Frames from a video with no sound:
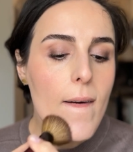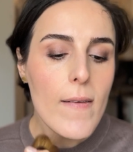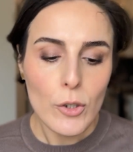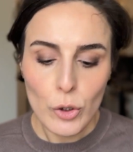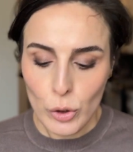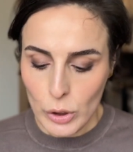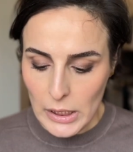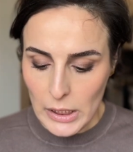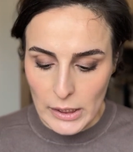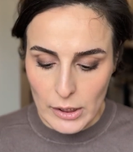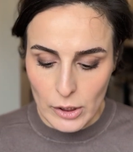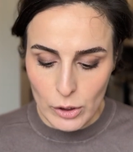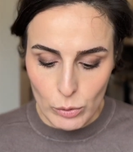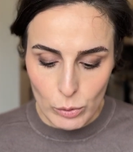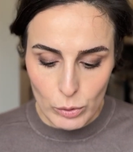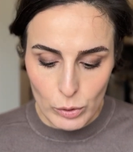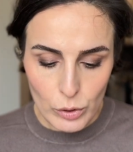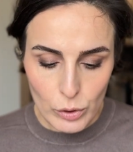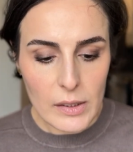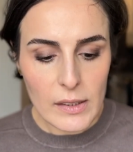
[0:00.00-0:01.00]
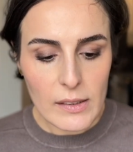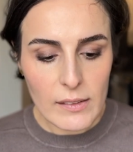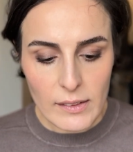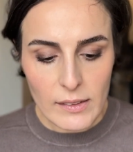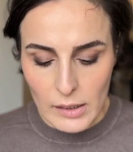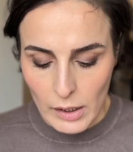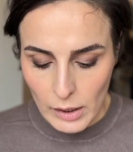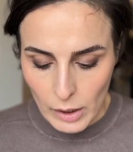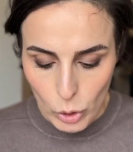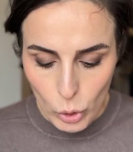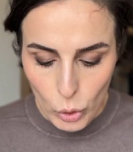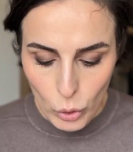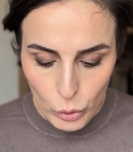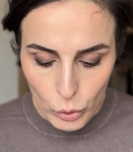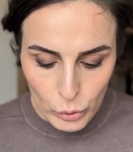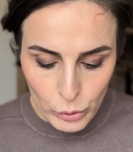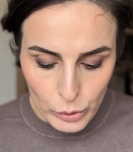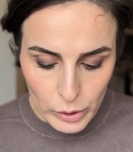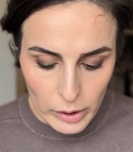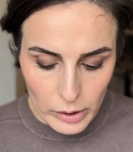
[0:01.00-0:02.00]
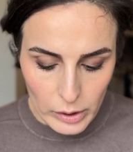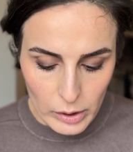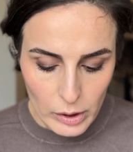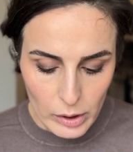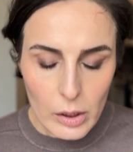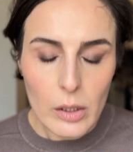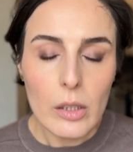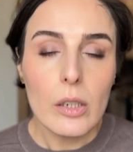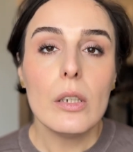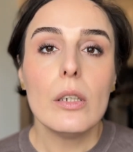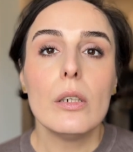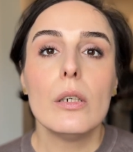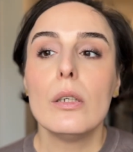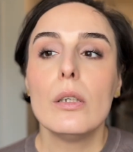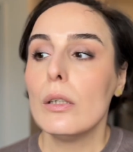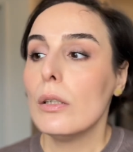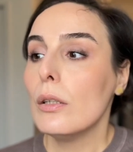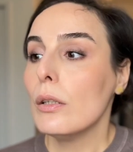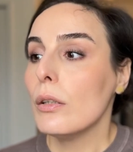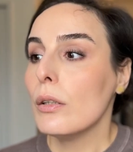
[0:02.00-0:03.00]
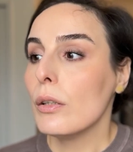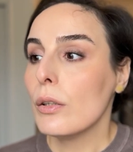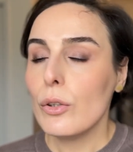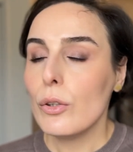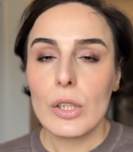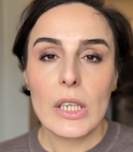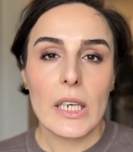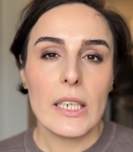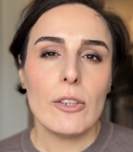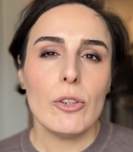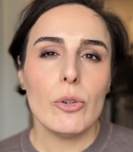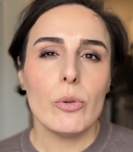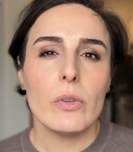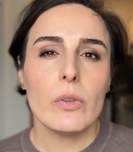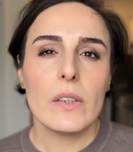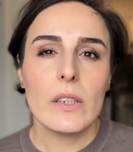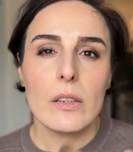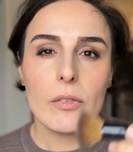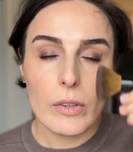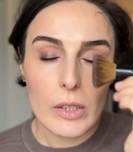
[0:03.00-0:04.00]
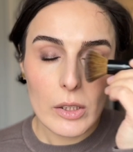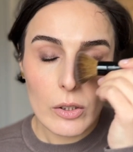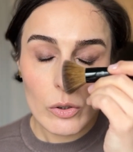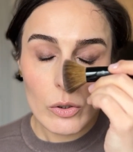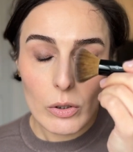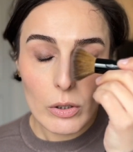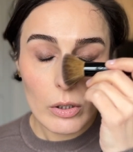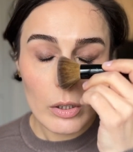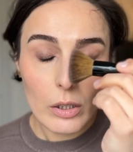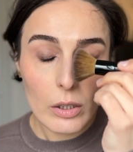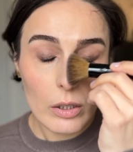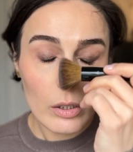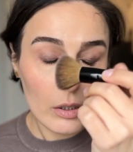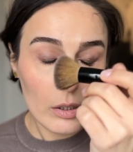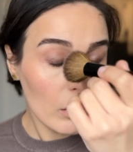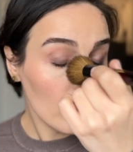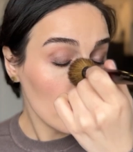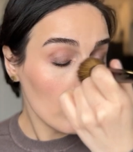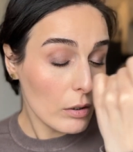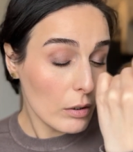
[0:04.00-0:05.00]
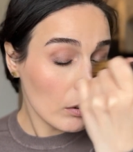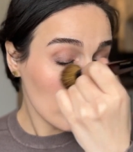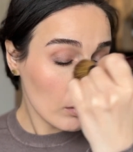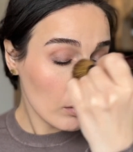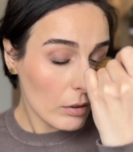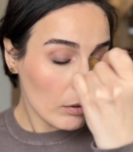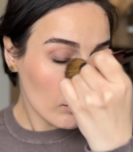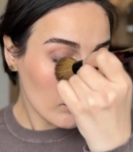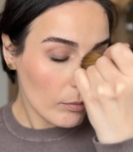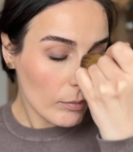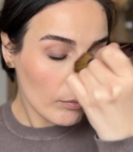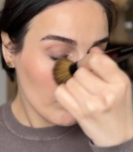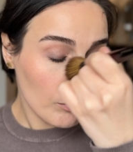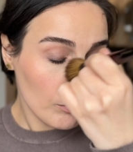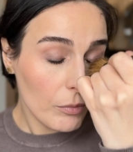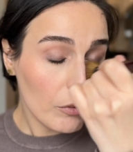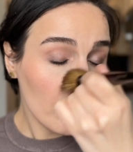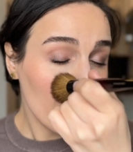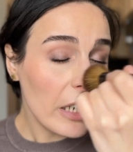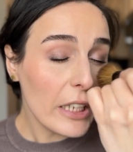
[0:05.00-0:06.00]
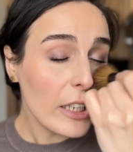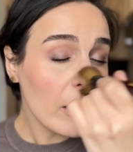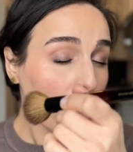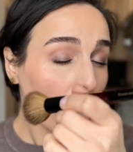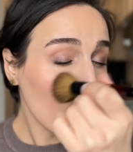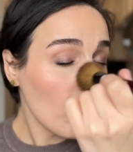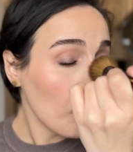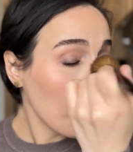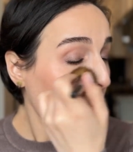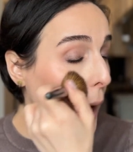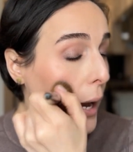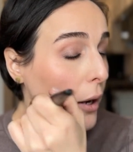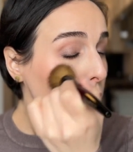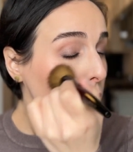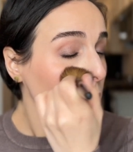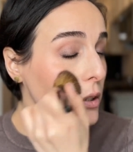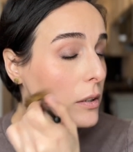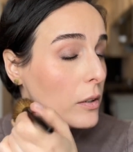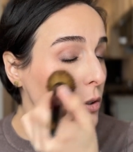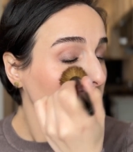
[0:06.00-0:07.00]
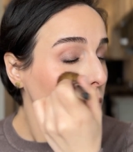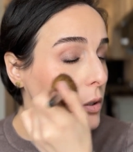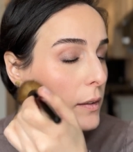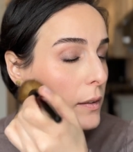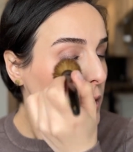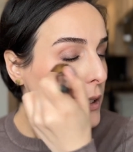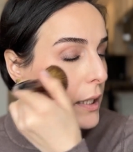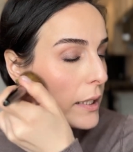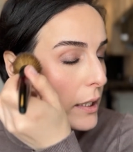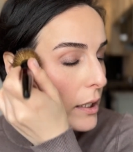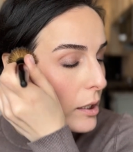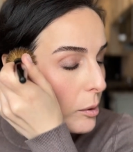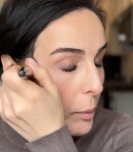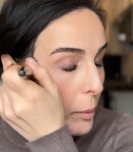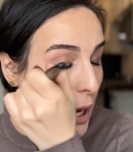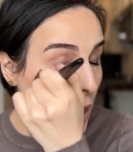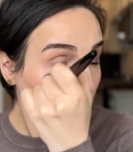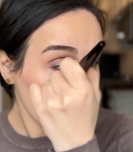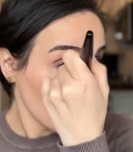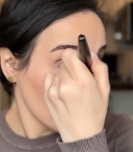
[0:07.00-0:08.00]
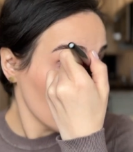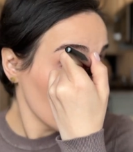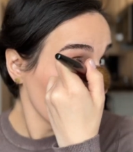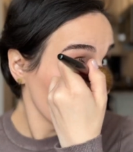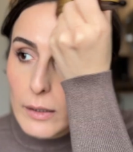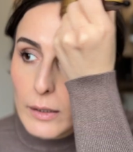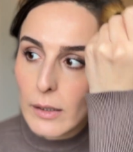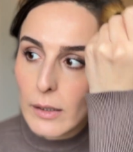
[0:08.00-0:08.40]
You can use this alone. You can use it with your regular powders, your setting powder.